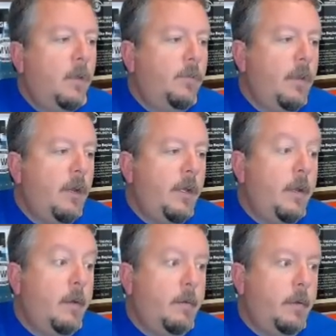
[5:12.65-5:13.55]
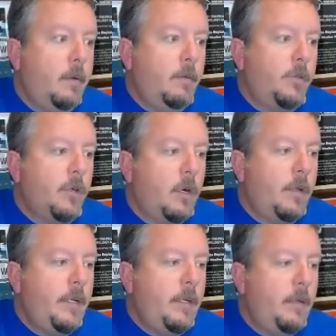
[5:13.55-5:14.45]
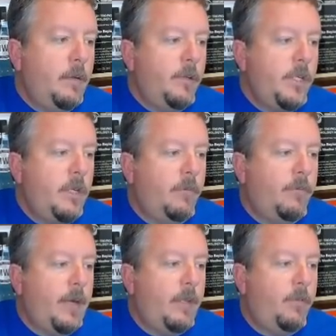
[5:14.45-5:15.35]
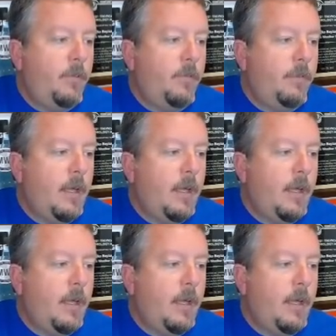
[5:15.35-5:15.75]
So there you go. You know, Charlie, Gene, or Francis.